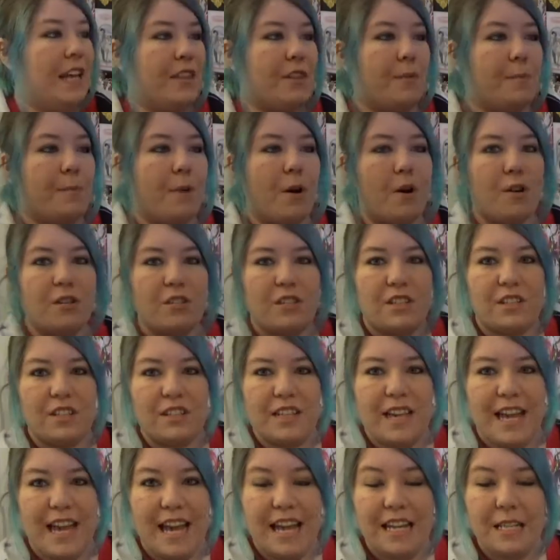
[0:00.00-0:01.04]
The box
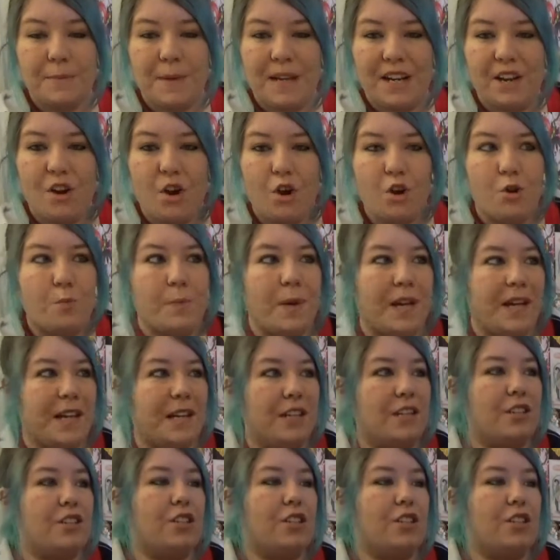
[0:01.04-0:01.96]
has been opened,